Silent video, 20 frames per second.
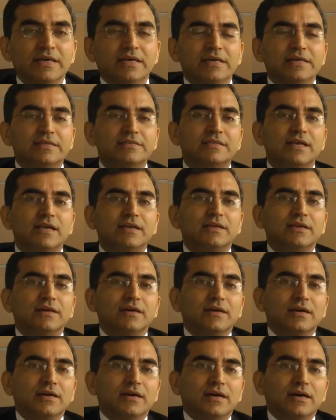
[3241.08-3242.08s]
is that
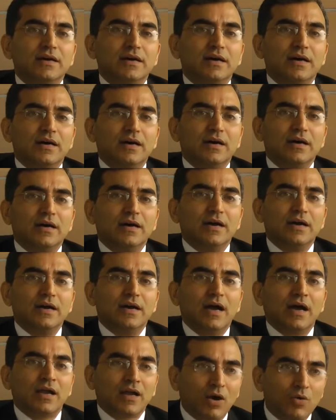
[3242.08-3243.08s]

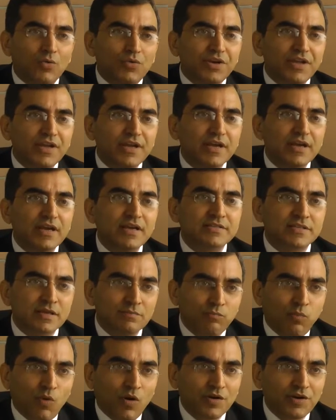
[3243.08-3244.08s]
accounting is
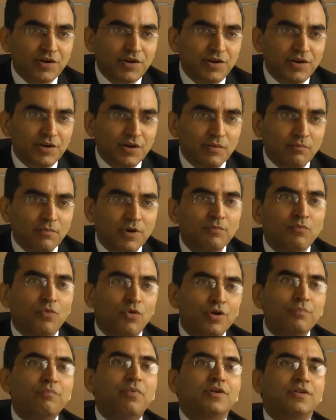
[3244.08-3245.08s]
important, but
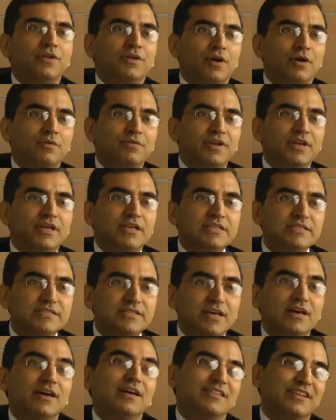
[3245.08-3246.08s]
more important than accounting
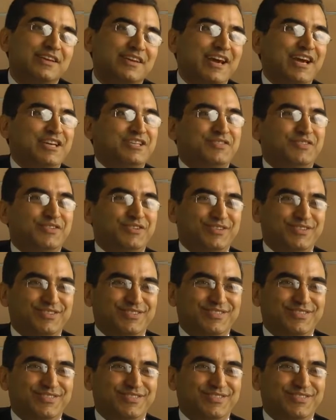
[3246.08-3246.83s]
is the cash flow.